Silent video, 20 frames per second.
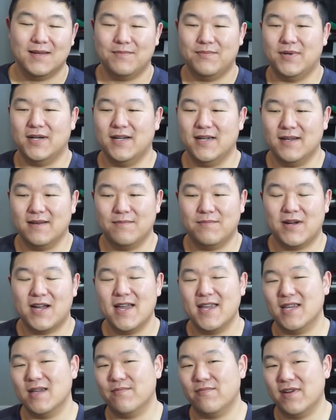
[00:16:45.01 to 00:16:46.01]
But
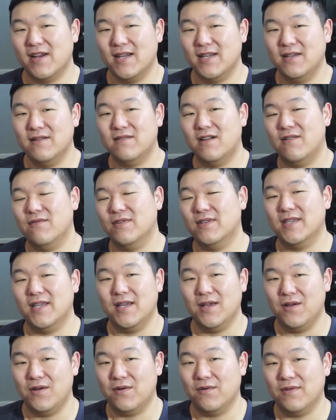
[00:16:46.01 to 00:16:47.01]
buying it brand new, I would
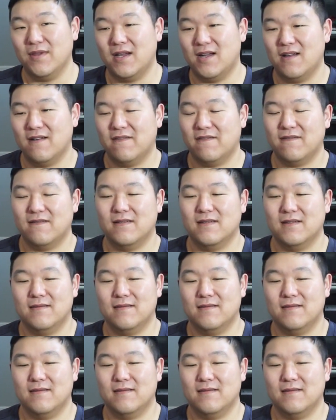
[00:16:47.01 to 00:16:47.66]
say hold off.